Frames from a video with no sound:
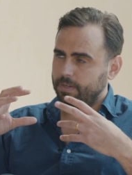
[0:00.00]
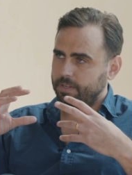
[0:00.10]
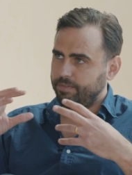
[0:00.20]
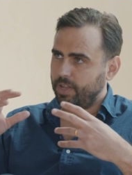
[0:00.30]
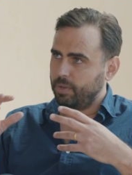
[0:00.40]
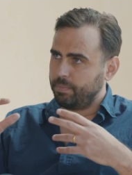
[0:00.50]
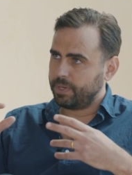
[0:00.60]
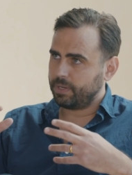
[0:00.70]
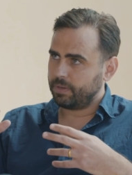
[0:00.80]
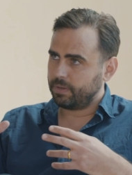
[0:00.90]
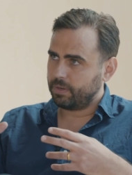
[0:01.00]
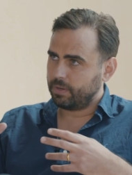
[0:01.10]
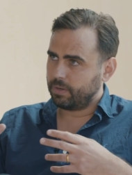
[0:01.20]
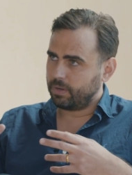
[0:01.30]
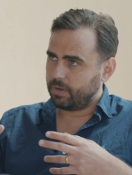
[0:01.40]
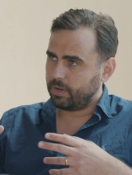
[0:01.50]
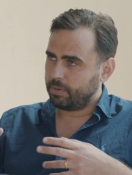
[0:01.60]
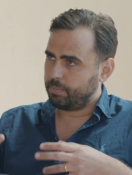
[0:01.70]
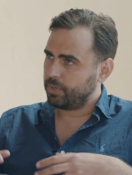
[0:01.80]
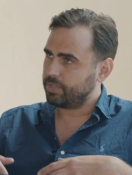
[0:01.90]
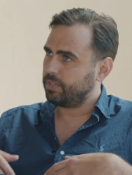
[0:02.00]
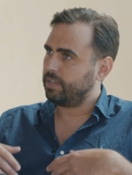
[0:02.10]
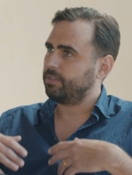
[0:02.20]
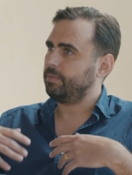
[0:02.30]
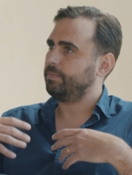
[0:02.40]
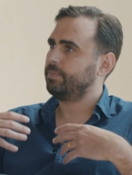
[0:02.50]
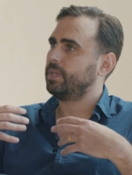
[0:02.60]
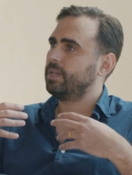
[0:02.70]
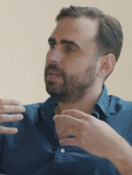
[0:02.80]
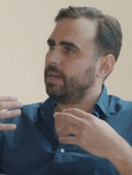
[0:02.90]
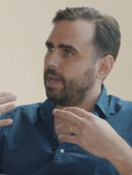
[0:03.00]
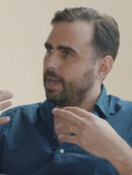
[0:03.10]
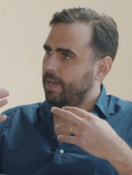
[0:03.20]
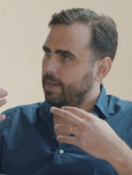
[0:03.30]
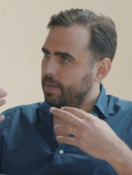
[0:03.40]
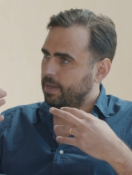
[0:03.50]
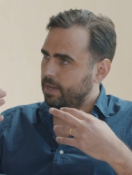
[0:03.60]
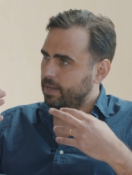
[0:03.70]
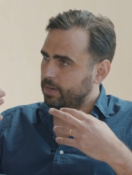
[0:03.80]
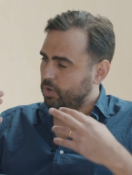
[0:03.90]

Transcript: developing on a personal level uh,